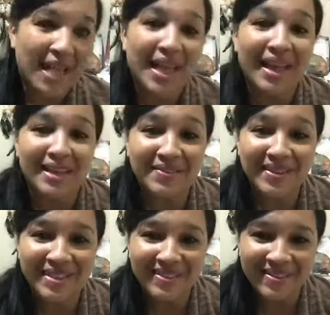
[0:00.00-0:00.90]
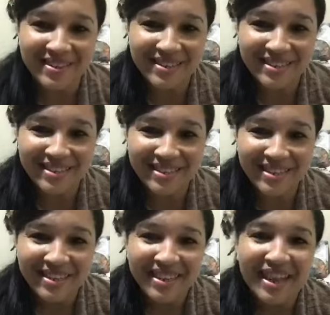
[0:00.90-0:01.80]
Anyway, cities.
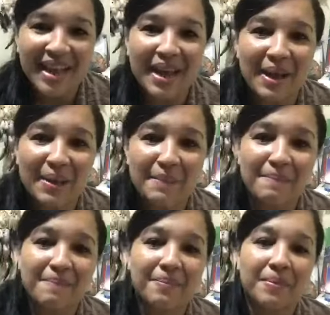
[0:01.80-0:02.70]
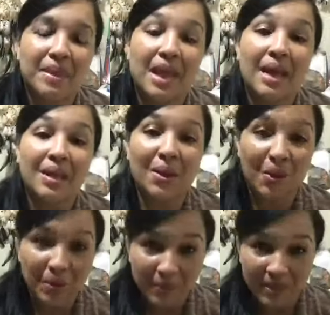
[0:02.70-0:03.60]
I
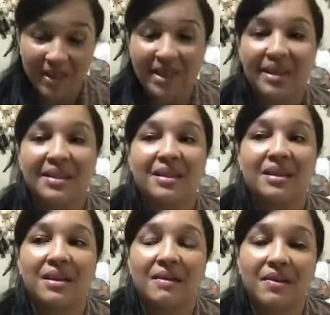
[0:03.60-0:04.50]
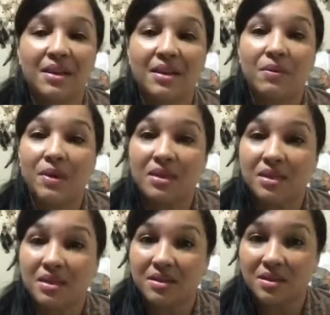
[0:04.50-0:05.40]
hope that everything that we
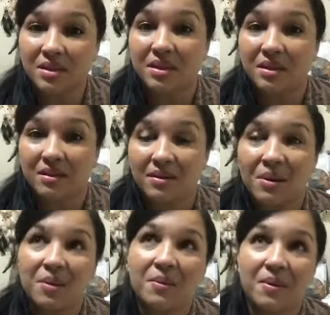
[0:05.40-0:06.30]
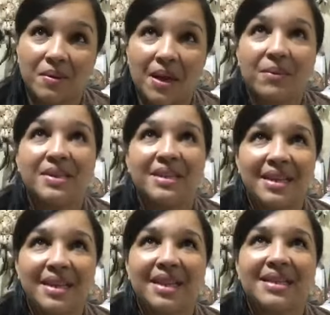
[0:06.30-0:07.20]
discussed here. Well, I was
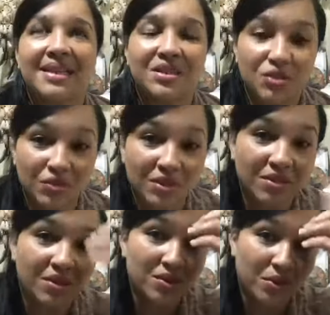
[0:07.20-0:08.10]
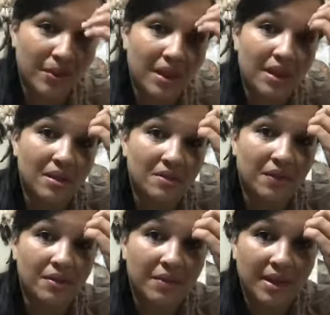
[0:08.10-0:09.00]
saying that June is going to be a hell of a
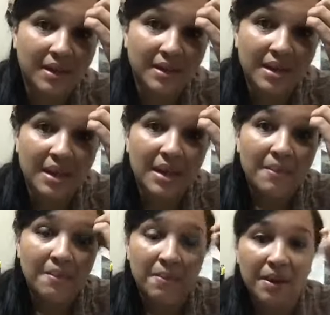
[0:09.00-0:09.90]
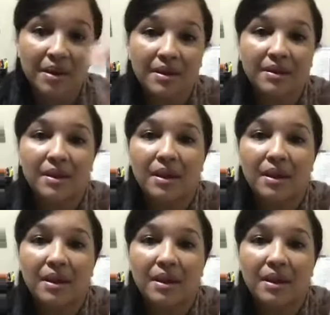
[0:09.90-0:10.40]
ride, but